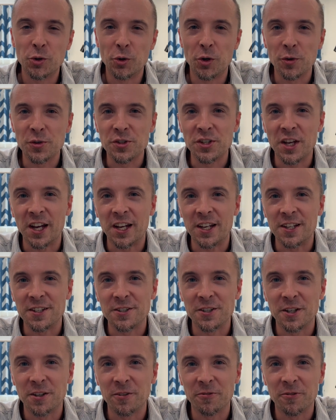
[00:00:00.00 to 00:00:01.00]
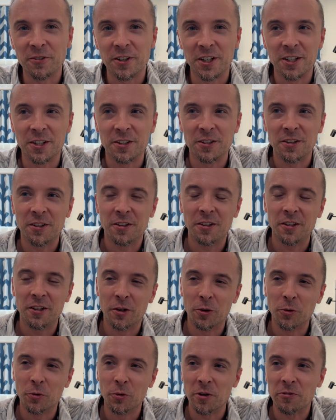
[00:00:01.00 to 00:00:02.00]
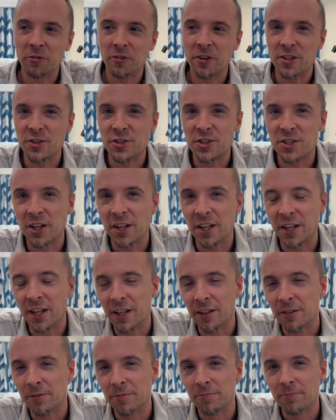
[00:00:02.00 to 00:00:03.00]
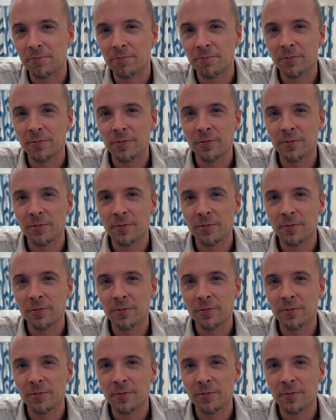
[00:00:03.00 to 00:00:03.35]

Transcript: of pseudoscience of, Griffin is studying